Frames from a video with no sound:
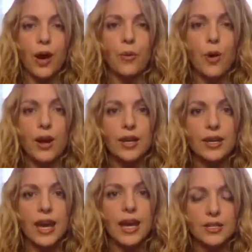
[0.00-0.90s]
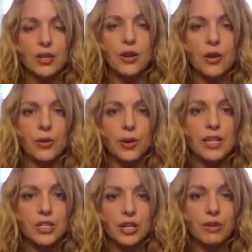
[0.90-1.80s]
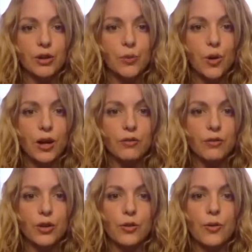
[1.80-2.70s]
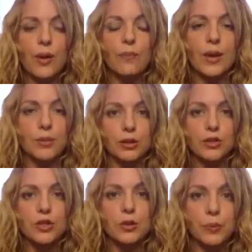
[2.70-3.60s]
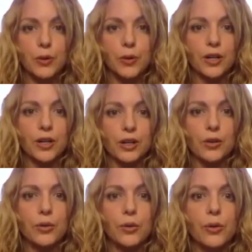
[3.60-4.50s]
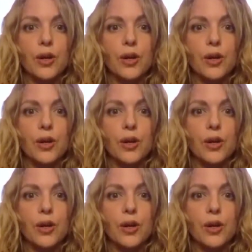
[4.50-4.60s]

I want to get to know each and every one of you and be able to support you,